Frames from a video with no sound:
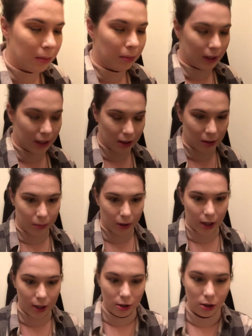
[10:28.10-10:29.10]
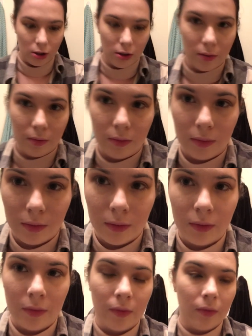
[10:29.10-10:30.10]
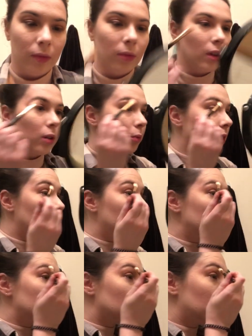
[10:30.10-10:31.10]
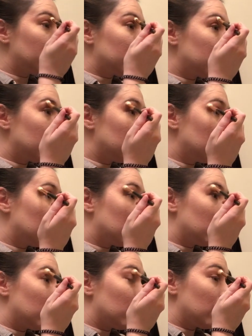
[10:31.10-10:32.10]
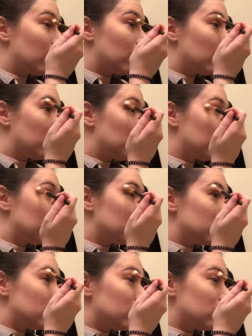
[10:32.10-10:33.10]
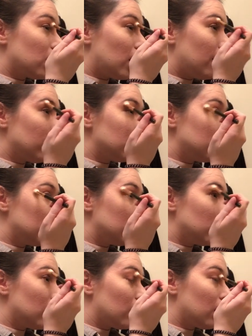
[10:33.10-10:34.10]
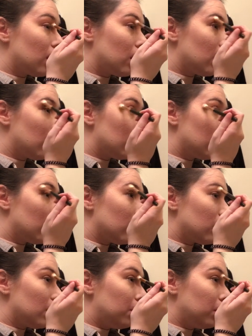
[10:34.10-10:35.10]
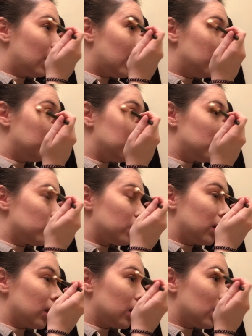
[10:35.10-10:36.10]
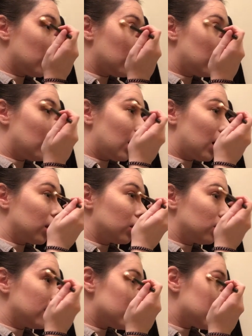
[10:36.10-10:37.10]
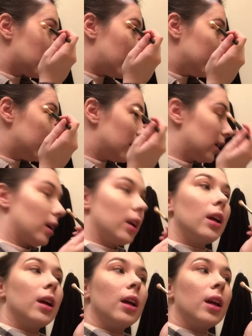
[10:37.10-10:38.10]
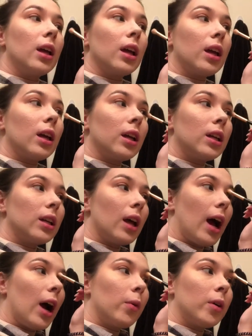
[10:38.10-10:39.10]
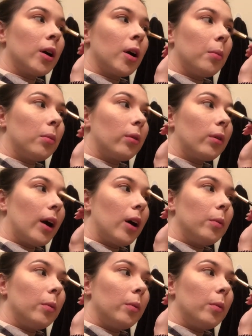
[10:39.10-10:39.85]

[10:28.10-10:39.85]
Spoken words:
blending brush, and we're going to quickly soften the blend between our crease color and our brow